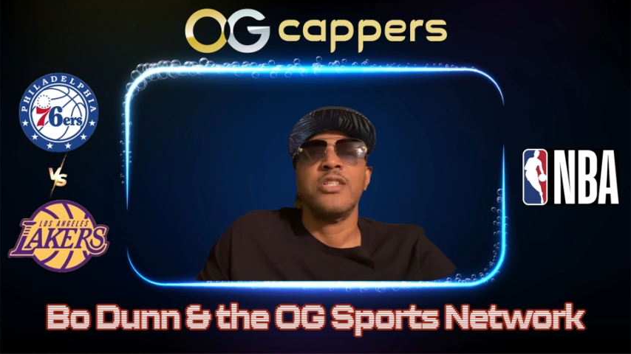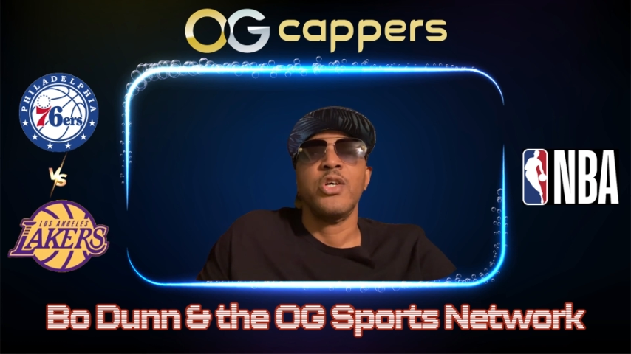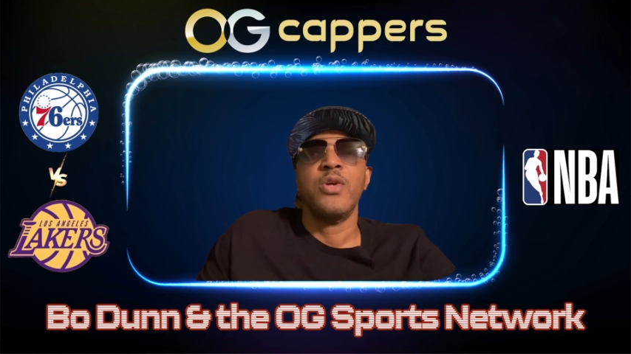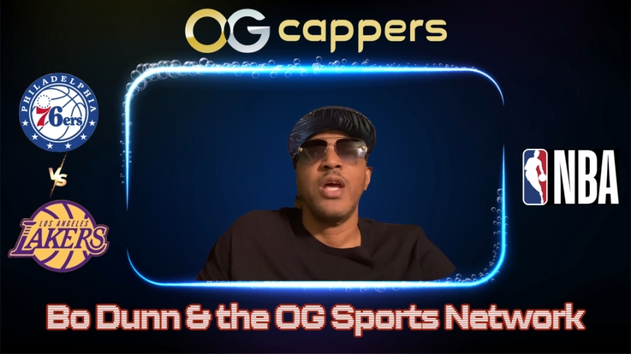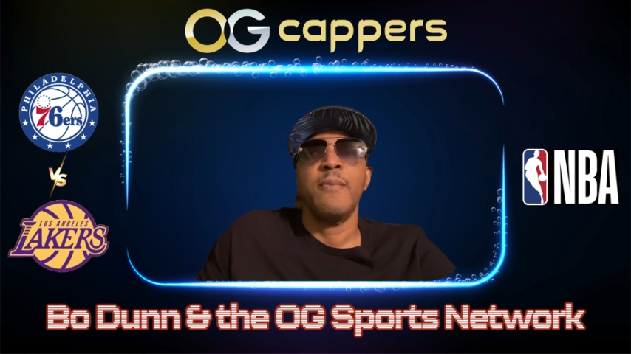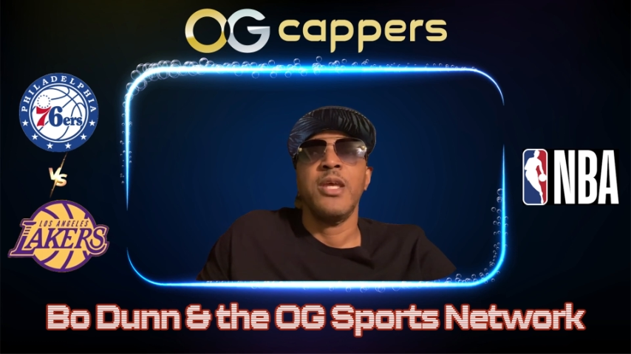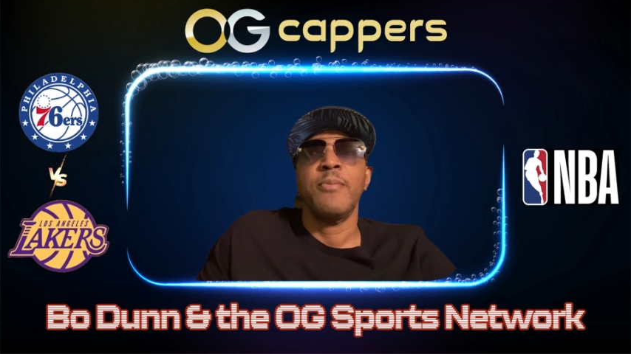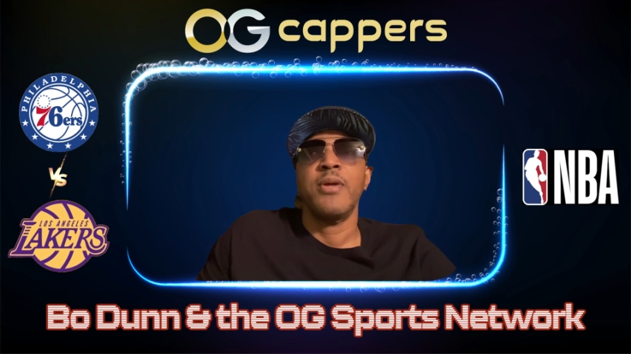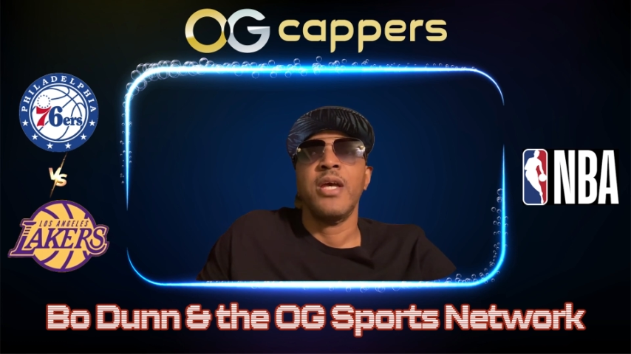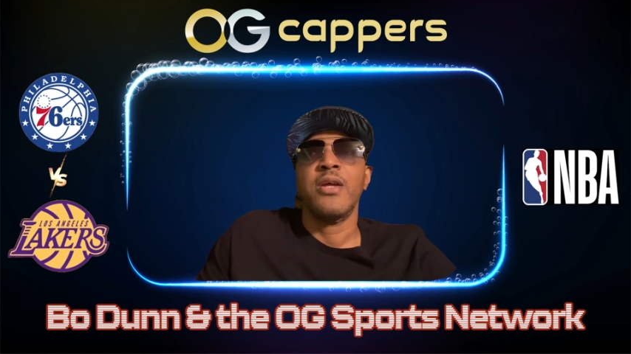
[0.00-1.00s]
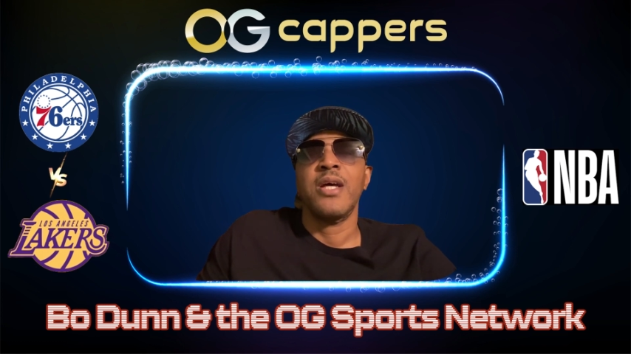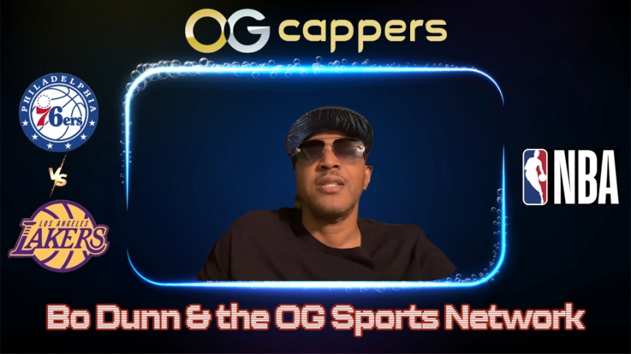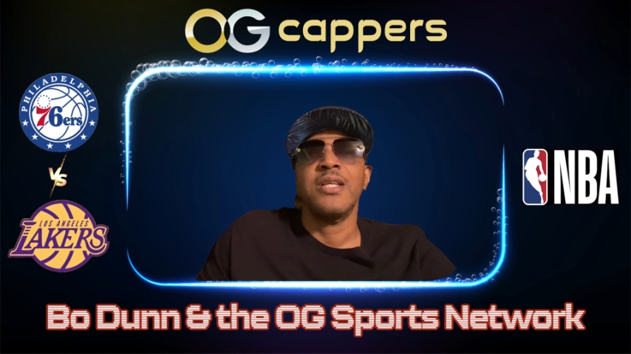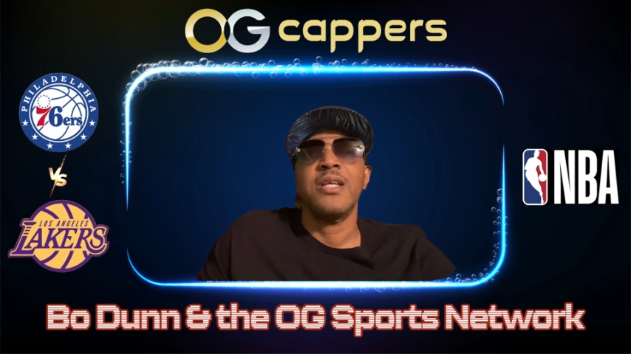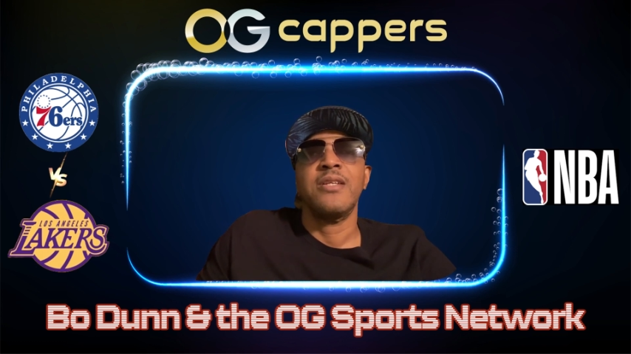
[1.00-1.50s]
Joel Embiid been out, I
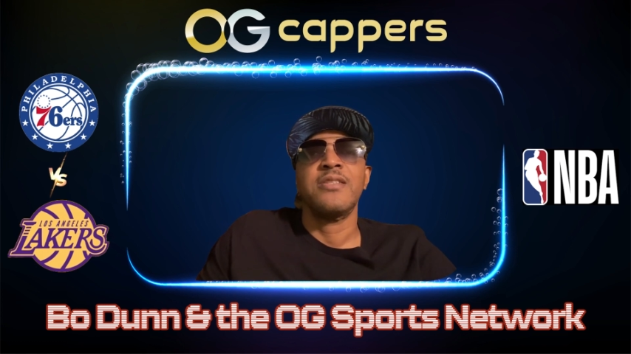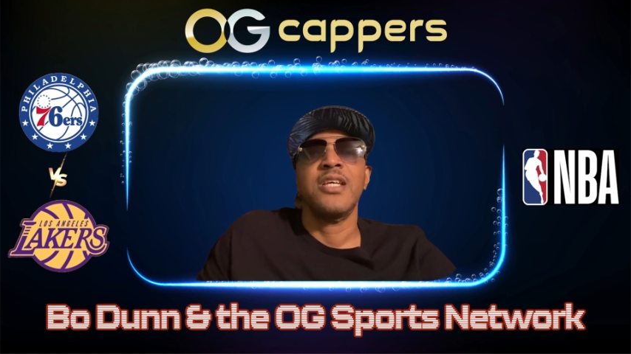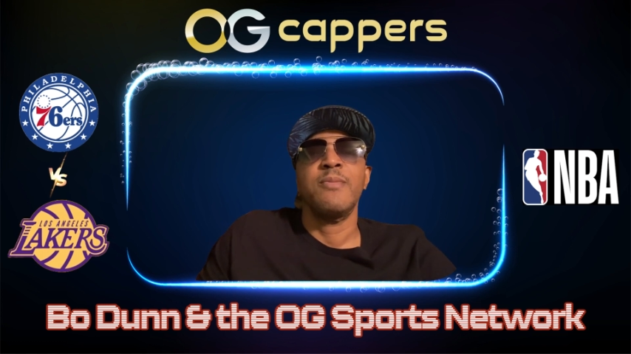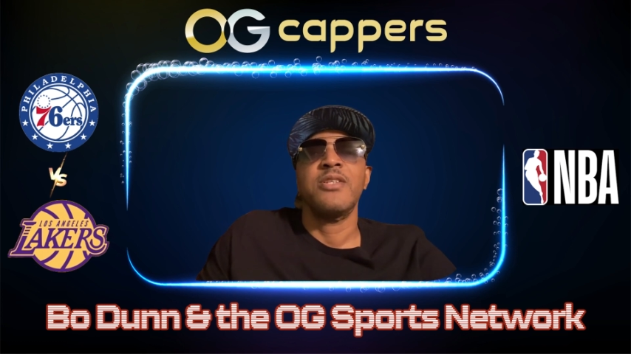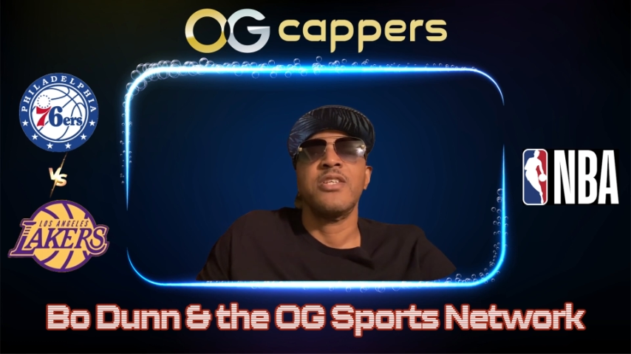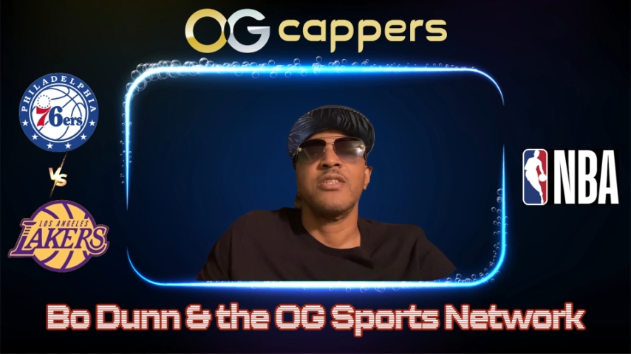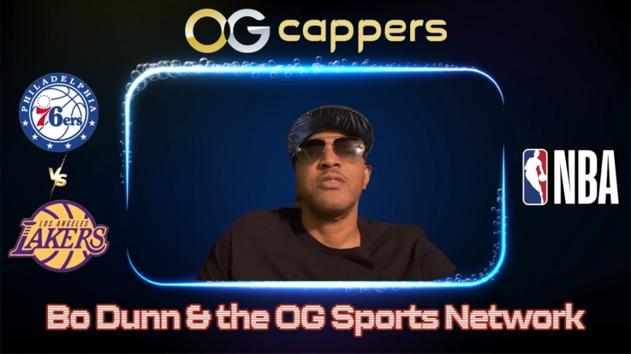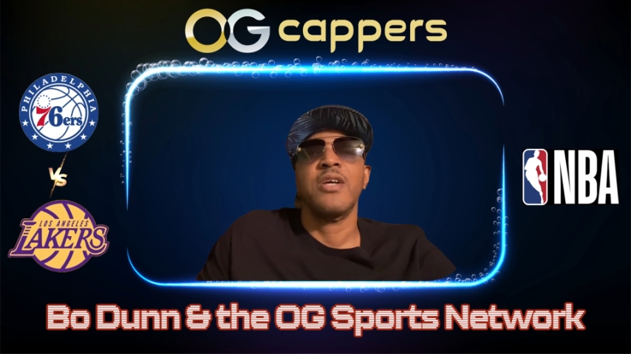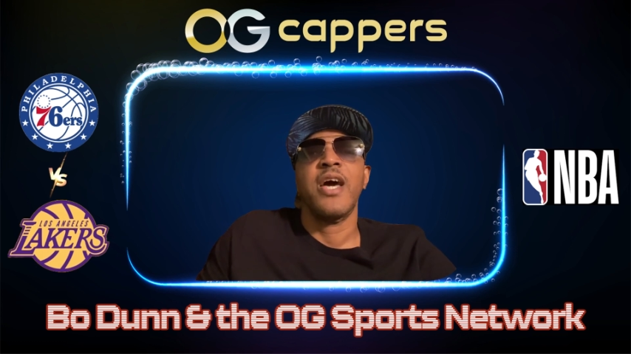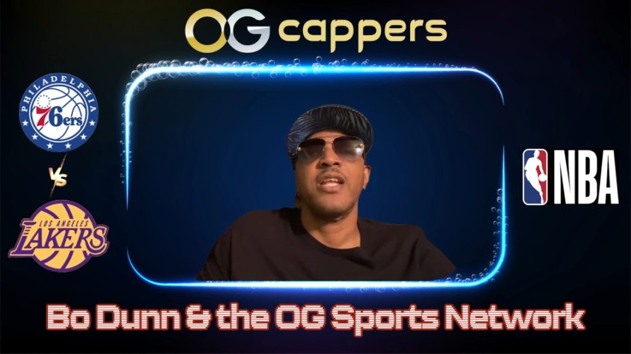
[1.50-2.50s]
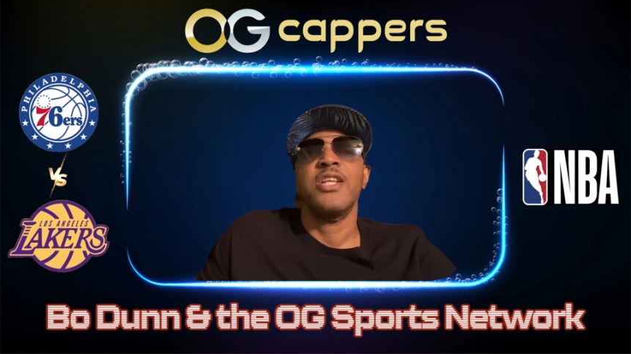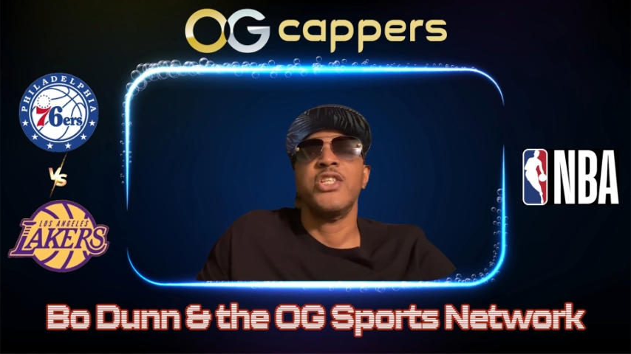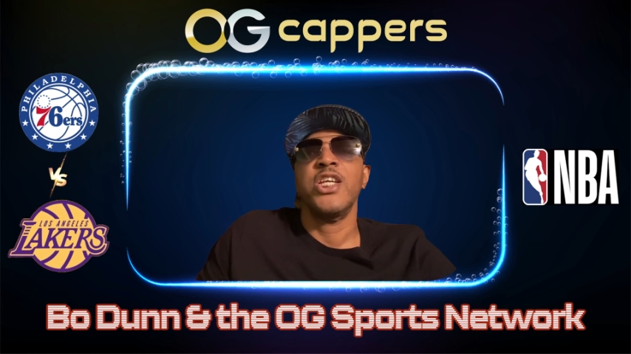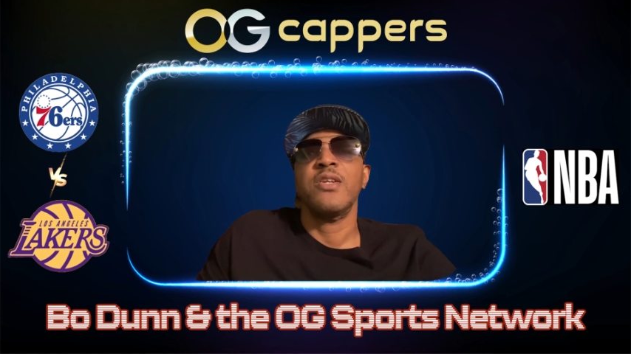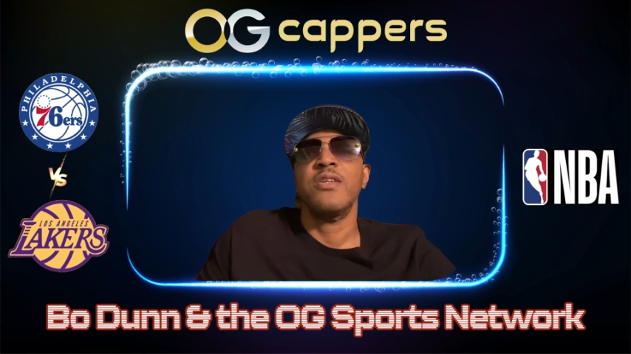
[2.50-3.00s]
think that the 76ers are kind of in
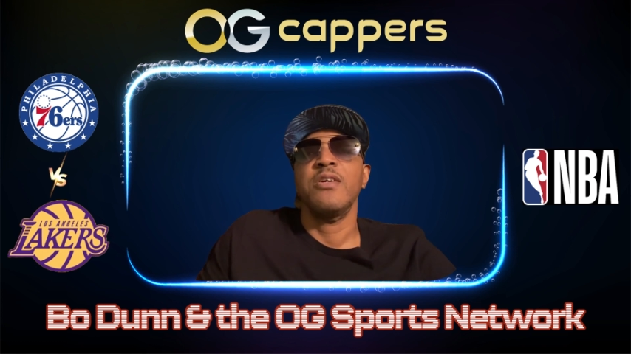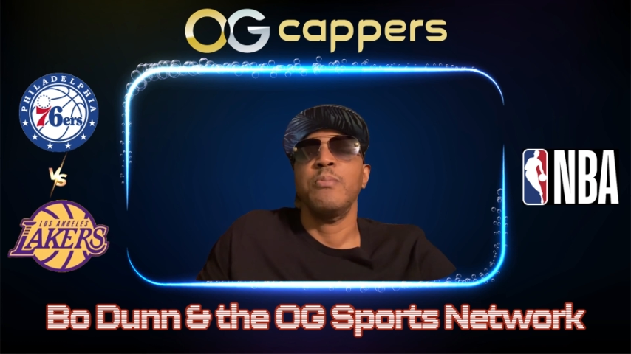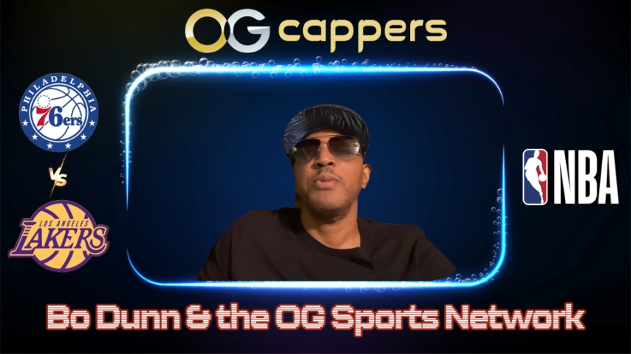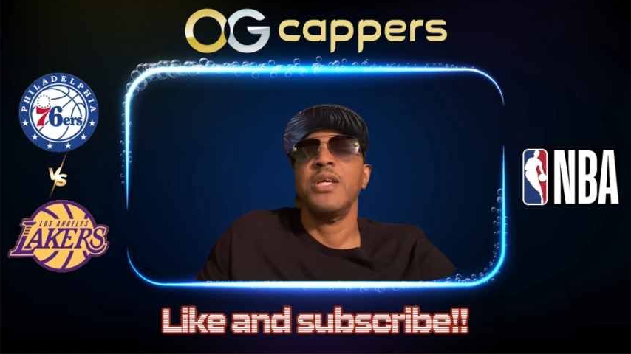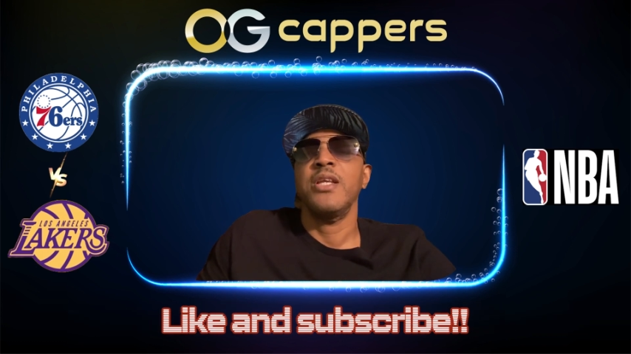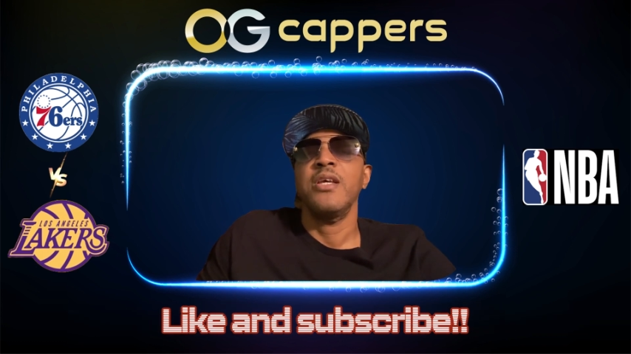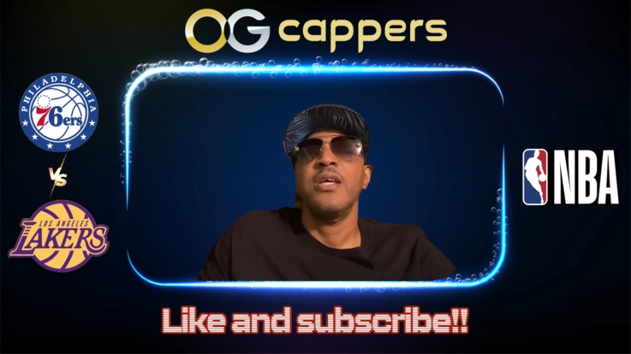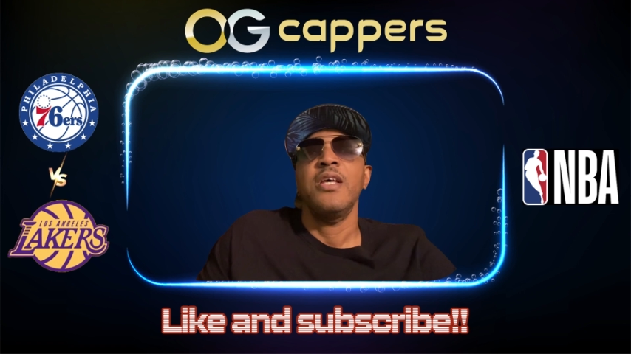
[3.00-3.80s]
jail a little bit.